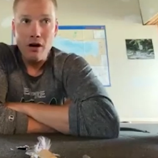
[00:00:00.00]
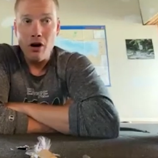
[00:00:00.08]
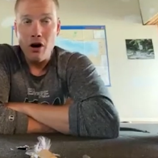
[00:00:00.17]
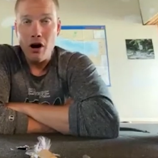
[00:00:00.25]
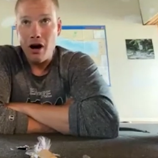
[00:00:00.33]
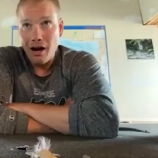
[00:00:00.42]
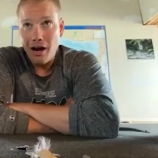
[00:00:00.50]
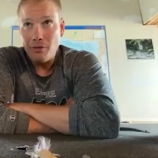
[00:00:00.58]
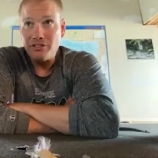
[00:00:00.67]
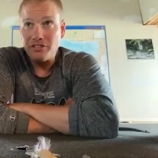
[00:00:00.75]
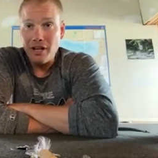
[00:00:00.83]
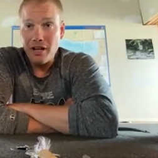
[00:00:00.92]
Oh, the I
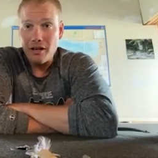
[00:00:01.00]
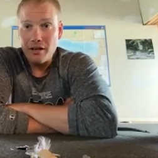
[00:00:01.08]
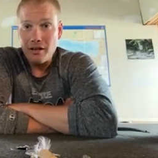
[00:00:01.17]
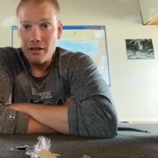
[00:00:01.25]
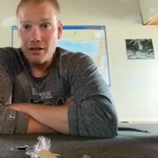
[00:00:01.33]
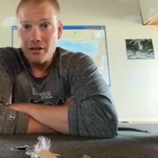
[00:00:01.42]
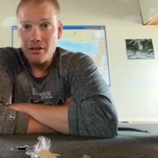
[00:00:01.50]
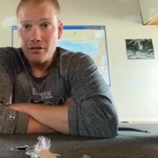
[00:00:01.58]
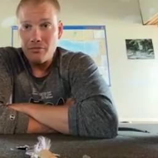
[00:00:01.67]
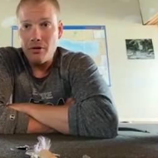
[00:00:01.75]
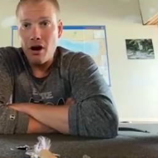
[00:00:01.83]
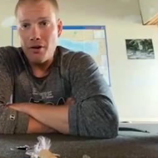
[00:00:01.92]
would say
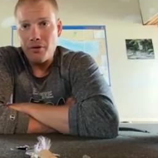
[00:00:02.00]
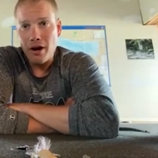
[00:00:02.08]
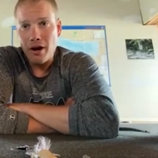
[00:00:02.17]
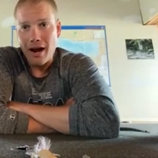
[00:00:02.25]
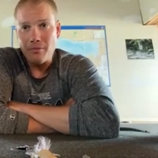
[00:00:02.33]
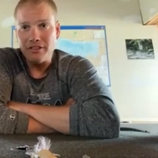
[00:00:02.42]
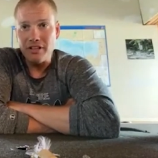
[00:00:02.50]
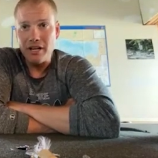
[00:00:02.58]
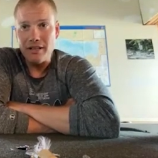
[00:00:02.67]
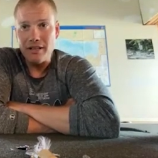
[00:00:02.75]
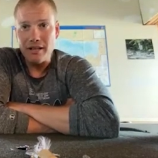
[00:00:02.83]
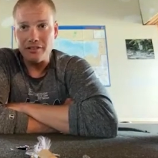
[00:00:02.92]
right, right. I would say
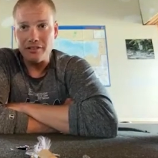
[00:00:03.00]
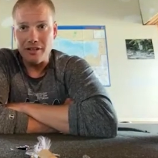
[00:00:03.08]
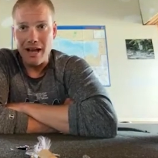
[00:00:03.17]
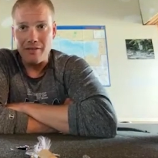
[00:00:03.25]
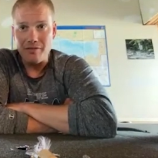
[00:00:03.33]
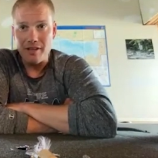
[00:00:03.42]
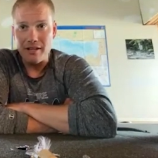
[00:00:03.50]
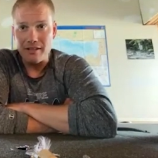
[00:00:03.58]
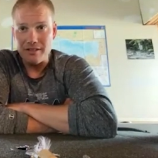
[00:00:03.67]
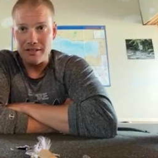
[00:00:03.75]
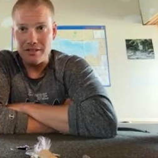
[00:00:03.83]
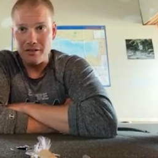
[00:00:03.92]
that it's not that
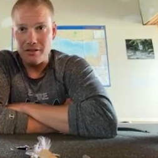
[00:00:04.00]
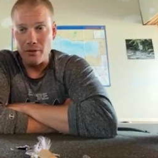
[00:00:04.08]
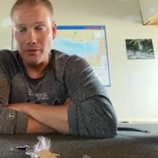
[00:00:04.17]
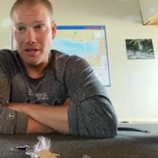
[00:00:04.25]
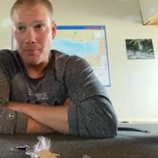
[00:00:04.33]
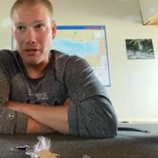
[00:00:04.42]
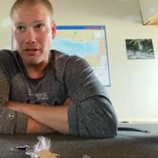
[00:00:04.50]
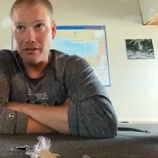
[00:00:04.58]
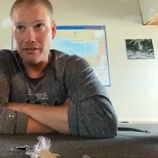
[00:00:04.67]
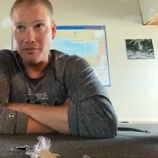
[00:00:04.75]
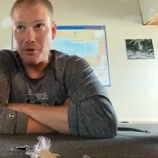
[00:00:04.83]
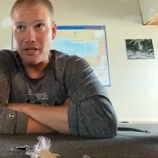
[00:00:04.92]
it's, you know,
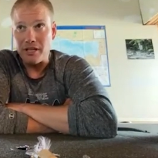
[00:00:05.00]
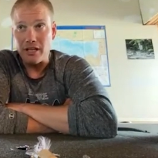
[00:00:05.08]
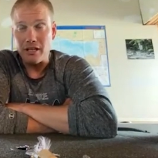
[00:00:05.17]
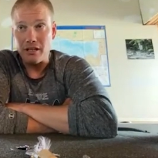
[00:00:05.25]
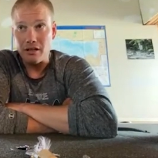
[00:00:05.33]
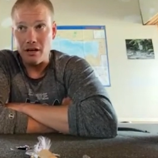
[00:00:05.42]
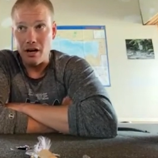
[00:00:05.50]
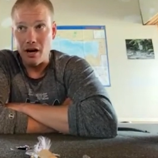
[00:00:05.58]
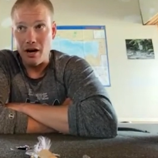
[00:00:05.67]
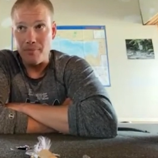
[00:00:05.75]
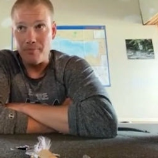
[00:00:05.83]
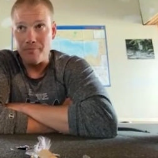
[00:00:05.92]
typically speaking,
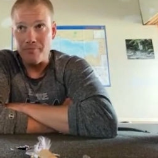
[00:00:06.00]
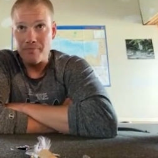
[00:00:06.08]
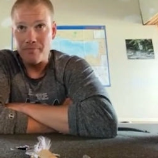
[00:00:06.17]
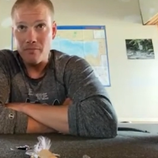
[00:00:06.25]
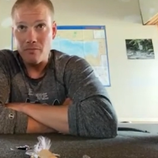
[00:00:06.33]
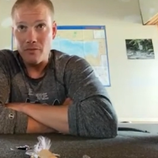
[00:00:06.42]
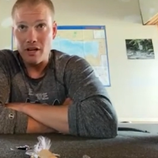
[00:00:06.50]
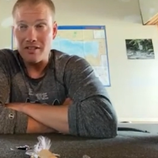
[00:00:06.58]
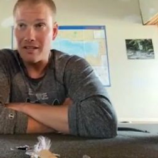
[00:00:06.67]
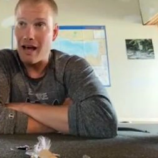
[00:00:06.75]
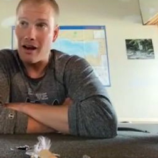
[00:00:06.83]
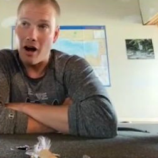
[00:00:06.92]
um, it's
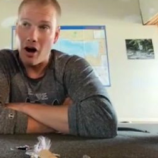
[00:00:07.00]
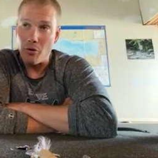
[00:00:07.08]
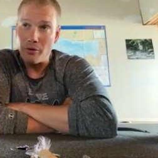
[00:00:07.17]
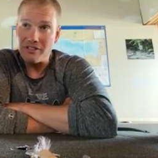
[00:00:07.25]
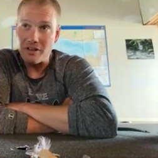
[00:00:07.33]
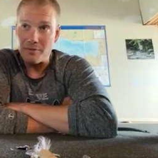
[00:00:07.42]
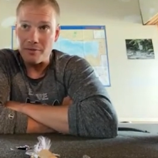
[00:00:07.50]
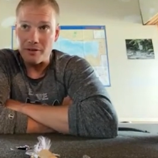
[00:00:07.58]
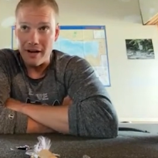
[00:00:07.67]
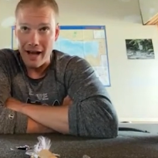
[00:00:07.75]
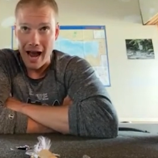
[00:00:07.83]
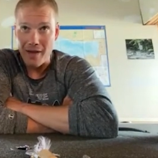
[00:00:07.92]
not always different.
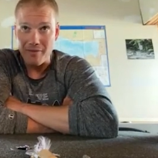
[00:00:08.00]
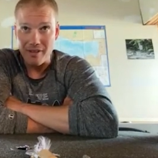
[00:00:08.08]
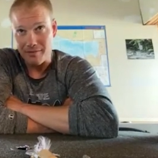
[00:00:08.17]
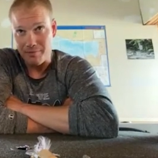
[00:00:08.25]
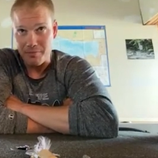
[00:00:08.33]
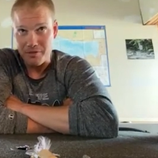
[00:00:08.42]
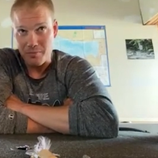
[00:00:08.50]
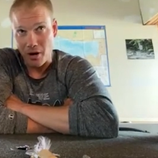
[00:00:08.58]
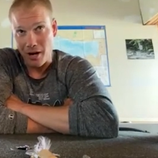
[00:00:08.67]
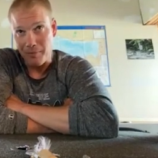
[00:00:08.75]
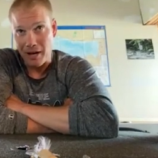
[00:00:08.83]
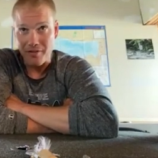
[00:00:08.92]
They
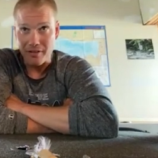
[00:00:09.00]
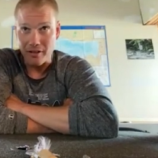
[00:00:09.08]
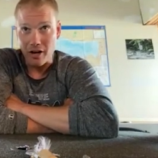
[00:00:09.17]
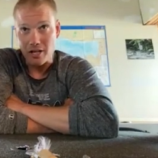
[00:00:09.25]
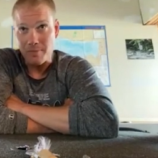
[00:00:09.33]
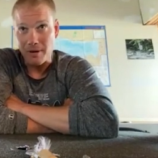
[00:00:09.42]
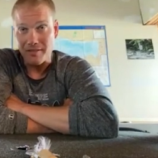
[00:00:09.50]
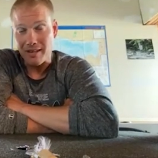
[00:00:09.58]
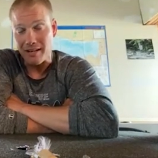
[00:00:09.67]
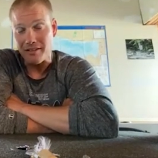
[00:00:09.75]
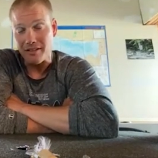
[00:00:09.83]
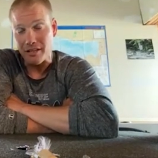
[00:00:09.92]
smallmouth and largemouth
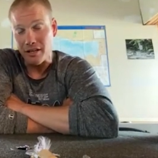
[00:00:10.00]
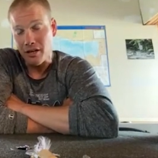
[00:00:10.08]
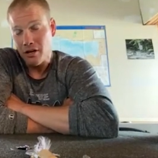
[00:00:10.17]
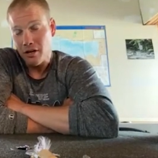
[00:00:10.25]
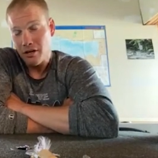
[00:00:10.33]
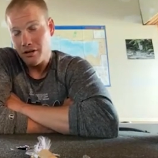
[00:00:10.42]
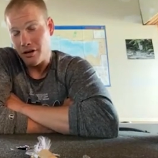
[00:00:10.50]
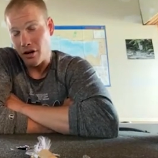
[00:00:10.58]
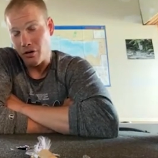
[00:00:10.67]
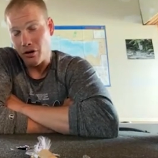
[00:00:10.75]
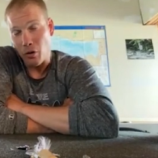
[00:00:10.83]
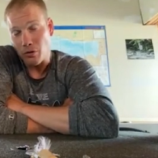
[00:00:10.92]
tend to you
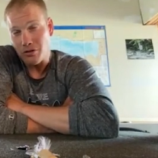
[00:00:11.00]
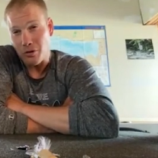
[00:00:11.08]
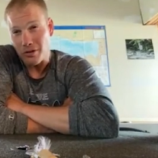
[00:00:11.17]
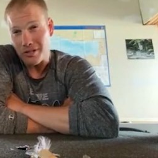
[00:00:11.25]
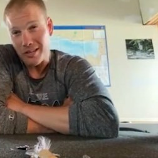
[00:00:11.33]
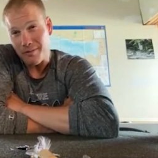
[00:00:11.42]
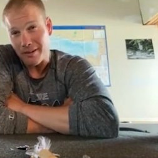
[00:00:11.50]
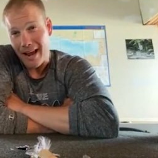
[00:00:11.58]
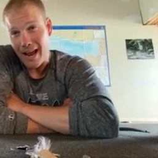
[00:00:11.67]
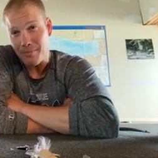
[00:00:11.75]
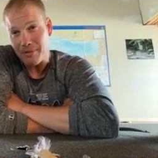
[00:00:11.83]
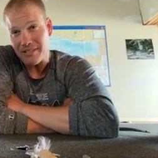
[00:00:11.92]
know, go towards different
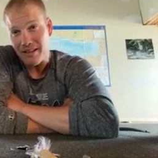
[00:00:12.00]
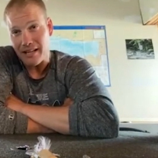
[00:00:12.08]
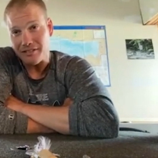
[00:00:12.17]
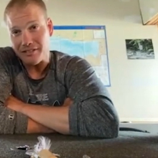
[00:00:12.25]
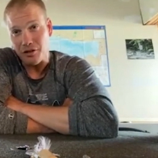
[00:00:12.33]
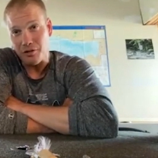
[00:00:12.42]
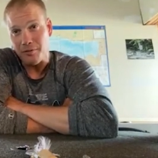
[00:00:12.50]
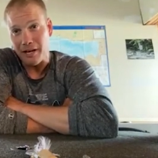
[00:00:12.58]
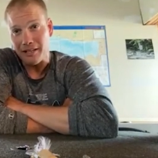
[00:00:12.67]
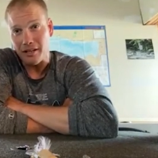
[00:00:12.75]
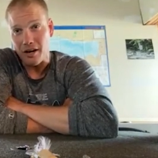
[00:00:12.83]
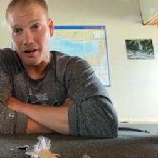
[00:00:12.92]
habitats. So you'll
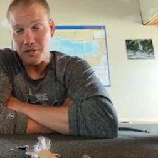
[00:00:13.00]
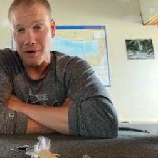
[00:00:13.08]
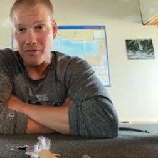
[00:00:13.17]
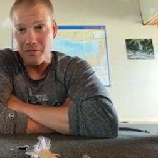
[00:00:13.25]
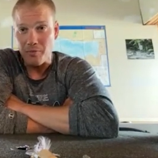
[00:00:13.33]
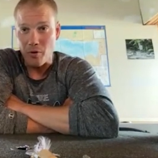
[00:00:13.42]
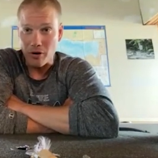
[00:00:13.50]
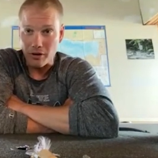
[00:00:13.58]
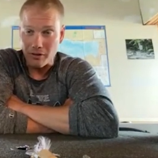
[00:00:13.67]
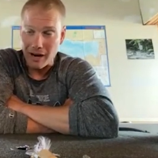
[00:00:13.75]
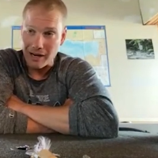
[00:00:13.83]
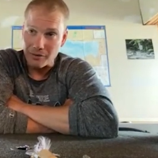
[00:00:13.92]
find largemouth more
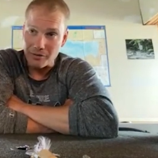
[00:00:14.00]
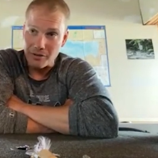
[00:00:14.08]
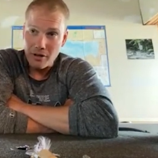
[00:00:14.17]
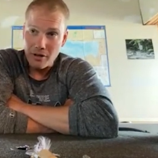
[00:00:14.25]
around,